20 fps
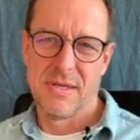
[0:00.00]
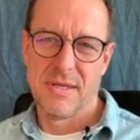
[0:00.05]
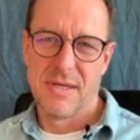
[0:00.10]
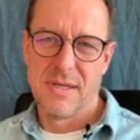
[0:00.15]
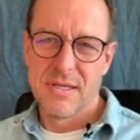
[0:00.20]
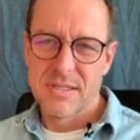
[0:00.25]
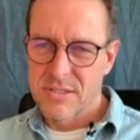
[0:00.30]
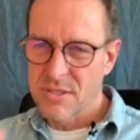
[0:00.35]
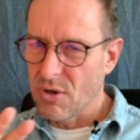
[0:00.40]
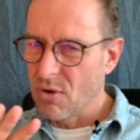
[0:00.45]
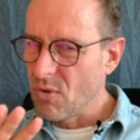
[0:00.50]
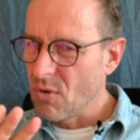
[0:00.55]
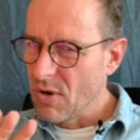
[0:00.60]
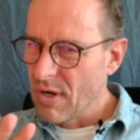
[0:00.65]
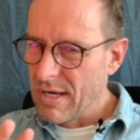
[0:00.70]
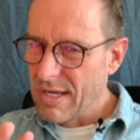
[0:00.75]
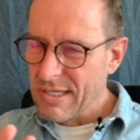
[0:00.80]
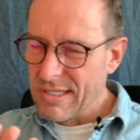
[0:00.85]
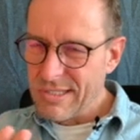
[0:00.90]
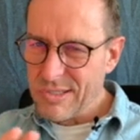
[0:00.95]
So
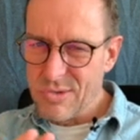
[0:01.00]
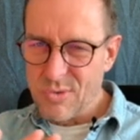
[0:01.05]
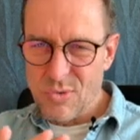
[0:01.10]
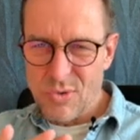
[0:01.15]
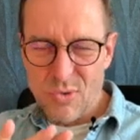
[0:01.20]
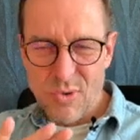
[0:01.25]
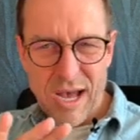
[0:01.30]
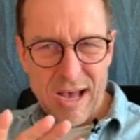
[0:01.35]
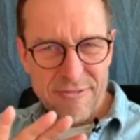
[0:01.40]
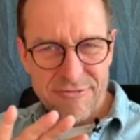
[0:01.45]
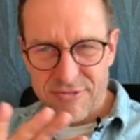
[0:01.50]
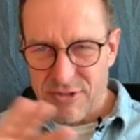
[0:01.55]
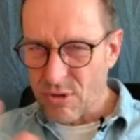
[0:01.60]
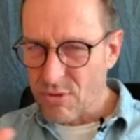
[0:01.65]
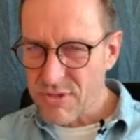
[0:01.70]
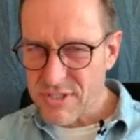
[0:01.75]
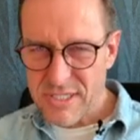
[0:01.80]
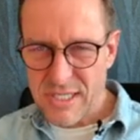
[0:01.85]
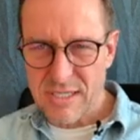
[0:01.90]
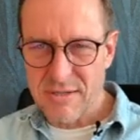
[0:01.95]
you have no
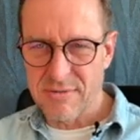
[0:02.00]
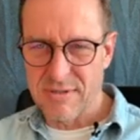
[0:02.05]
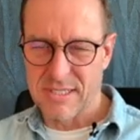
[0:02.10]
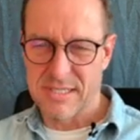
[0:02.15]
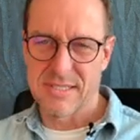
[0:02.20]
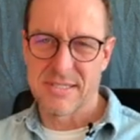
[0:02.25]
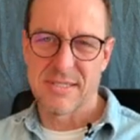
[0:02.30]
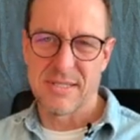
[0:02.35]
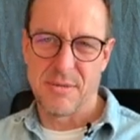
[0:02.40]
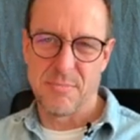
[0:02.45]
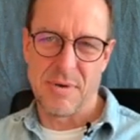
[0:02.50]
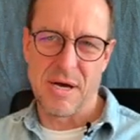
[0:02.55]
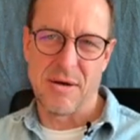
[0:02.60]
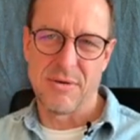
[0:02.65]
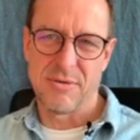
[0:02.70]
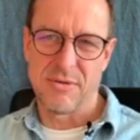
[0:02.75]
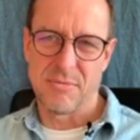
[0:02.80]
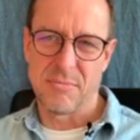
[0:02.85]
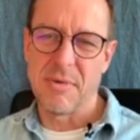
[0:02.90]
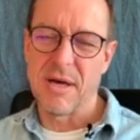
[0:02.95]
secrets
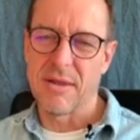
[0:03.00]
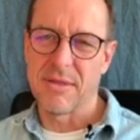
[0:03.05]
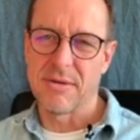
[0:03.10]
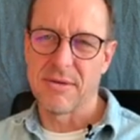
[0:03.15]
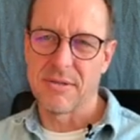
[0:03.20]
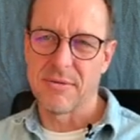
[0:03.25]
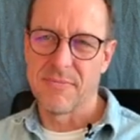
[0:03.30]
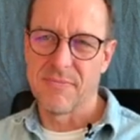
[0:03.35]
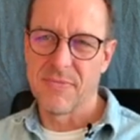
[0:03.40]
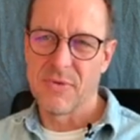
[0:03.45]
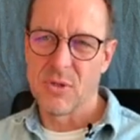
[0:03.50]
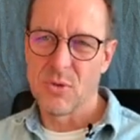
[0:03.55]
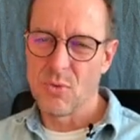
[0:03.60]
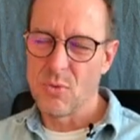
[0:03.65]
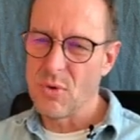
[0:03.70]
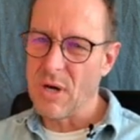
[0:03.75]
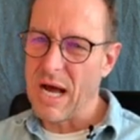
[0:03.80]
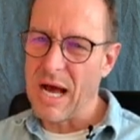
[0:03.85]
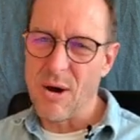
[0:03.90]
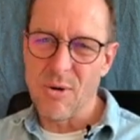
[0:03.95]
about your method.
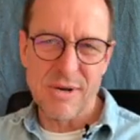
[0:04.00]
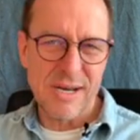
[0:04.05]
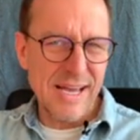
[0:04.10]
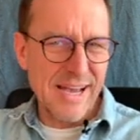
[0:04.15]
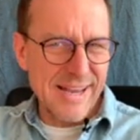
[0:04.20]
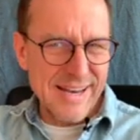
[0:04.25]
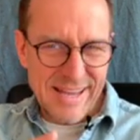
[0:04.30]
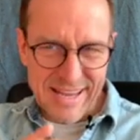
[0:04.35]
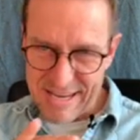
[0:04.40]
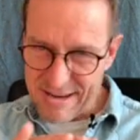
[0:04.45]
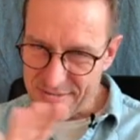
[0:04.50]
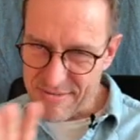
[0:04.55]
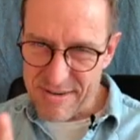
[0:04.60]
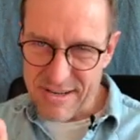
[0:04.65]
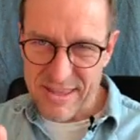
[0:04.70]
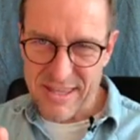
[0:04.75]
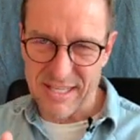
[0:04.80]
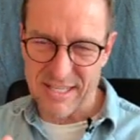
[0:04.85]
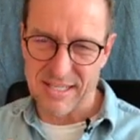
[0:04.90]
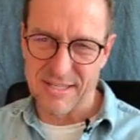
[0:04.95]
You outline
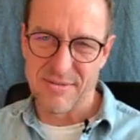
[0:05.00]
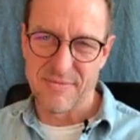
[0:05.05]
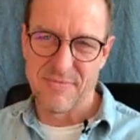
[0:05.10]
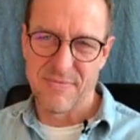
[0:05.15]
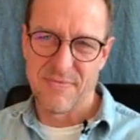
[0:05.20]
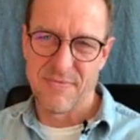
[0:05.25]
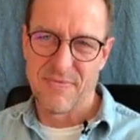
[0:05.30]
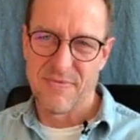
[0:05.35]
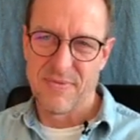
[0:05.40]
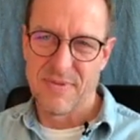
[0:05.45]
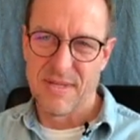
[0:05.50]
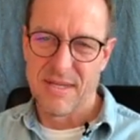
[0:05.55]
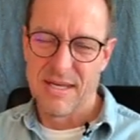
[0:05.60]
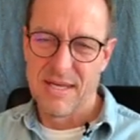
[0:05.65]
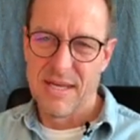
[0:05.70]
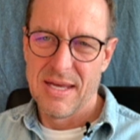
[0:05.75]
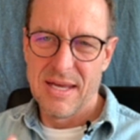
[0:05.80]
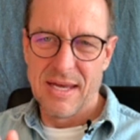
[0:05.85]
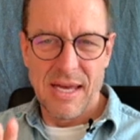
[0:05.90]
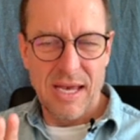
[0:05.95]
everything.
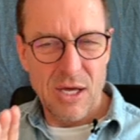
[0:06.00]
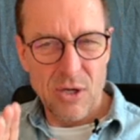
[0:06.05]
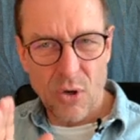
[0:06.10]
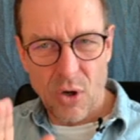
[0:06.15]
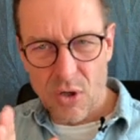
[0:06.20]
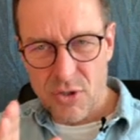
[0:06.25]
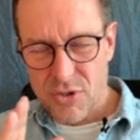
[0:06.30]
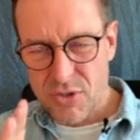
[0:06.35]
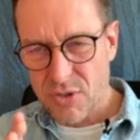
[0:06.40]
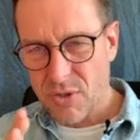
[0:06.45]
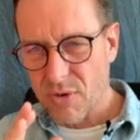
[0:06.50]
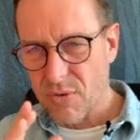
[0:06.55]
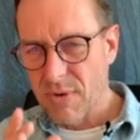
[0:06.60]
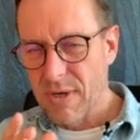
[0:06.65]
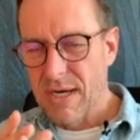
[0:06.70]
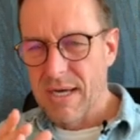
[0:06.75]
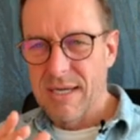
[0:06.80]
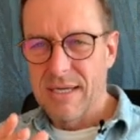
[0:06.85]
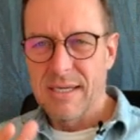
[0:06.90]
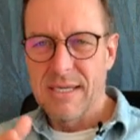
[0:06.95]
And also,
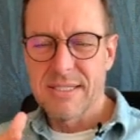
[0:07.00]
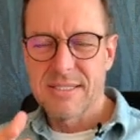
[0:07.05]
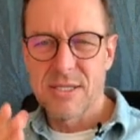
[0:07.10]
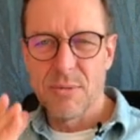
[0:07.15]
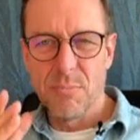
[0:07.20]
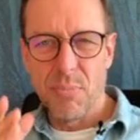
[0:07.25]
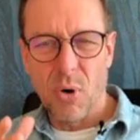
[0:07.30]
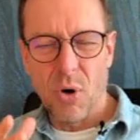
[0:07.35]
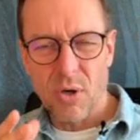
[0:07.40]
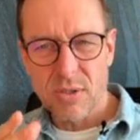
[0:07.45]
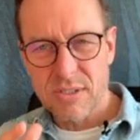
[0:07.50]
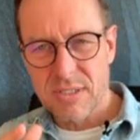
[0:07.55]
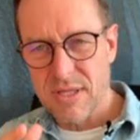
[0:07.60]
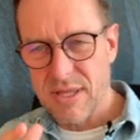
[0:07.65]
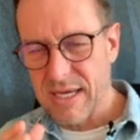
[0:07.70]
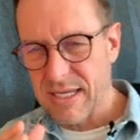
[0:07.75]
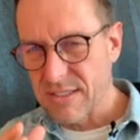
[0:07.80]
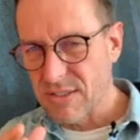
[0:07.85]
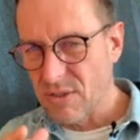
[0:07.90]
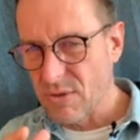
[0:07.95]
it's important
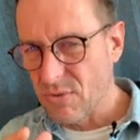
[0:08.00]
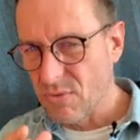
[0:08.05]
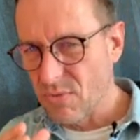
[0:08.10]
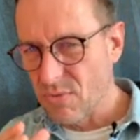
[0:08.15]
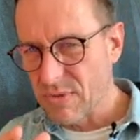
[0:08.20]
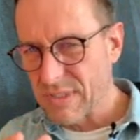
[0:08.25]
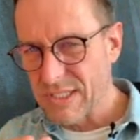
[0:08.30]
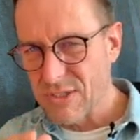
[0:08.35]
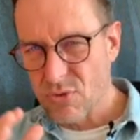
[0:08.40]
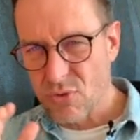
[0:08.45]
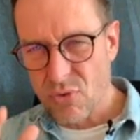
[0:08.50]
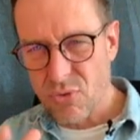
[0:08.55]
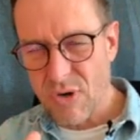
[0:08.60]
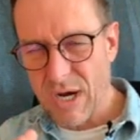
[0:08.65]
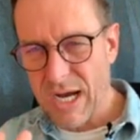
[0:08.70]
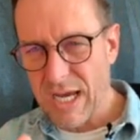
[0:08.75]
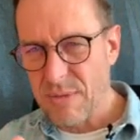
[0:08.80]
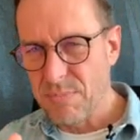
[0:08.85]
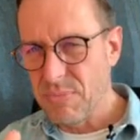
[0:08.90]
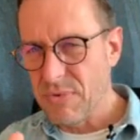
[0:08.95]
that you
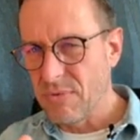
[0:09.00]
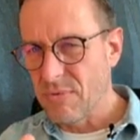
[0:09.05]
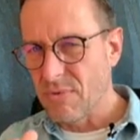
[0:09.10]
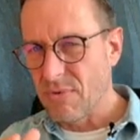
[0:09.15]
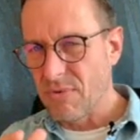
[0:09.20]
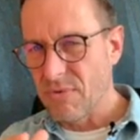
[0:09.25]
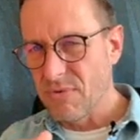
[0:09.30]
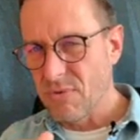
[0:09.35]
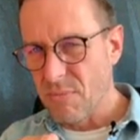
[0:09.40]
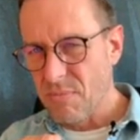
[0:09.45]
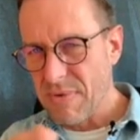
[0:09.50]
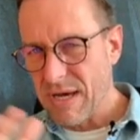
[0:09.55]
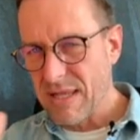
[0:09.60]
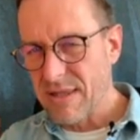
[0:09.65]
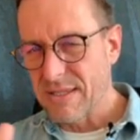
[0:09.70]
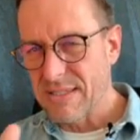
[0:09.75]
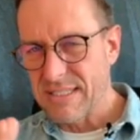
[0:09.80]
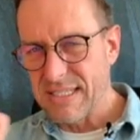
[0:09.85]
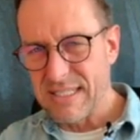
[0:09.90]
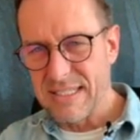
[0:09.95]
describe your
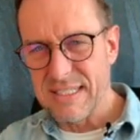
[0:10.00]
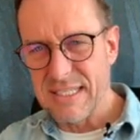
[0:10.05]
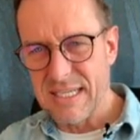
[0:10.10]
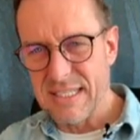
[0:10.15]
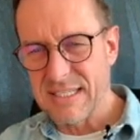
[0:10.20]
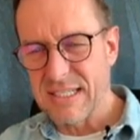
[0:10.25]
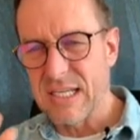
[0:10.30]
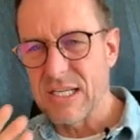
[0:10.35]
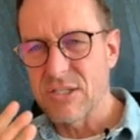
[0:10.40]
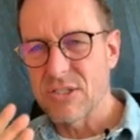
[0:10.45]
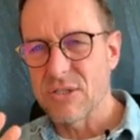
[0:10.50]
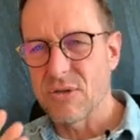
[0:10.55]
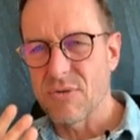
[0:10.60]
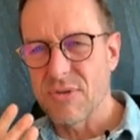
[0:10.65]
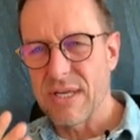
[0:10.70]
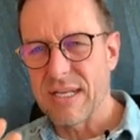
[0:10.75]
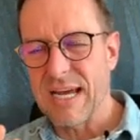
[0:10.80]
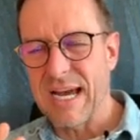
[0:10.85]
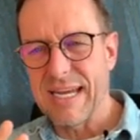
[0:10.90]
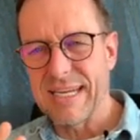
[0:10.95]
methods in detail so
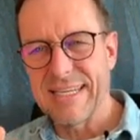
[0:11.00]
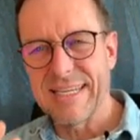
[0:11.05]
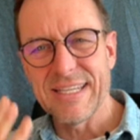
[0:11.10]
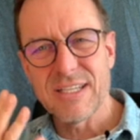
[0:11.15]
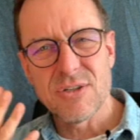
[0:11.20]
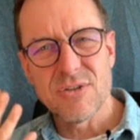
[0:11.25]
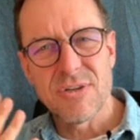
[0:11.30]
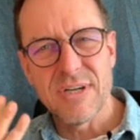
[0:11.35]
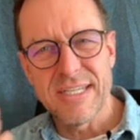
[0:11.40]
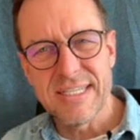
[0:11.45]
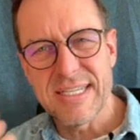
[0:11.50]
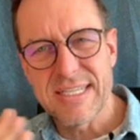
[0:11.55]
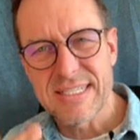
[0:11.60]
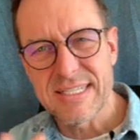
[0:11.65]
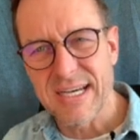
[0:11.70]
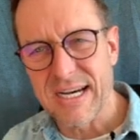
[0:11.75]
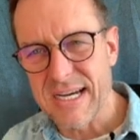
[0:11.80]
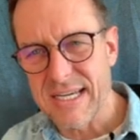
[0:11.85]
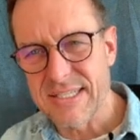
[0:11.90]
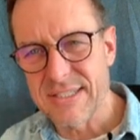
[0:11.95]
that I can
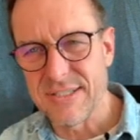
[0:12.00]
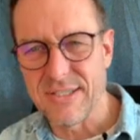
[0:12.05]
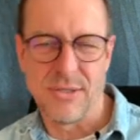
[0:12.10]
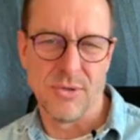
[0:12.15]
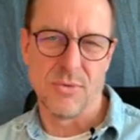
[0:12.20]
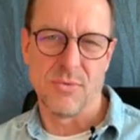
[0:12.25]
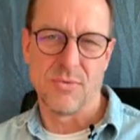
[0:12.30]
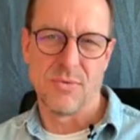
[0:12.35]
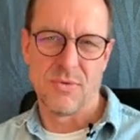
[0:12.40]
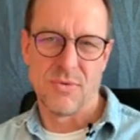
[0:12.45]
criticize you,